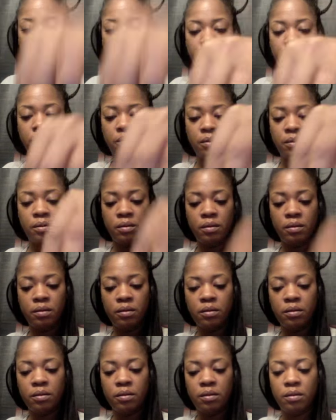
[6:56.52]

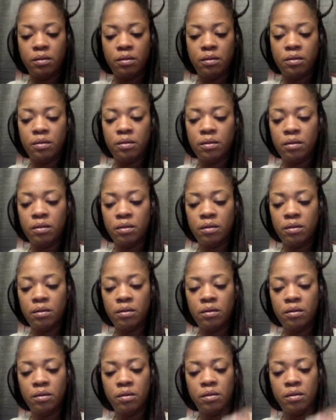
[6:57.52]

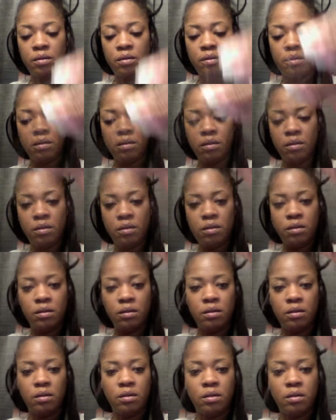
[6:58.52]

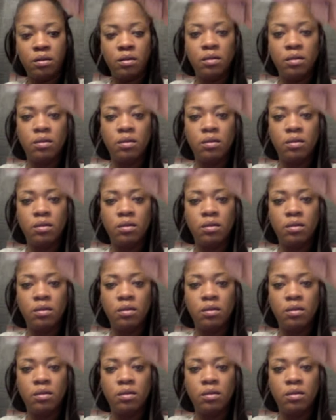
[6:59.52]
Nobody speaks.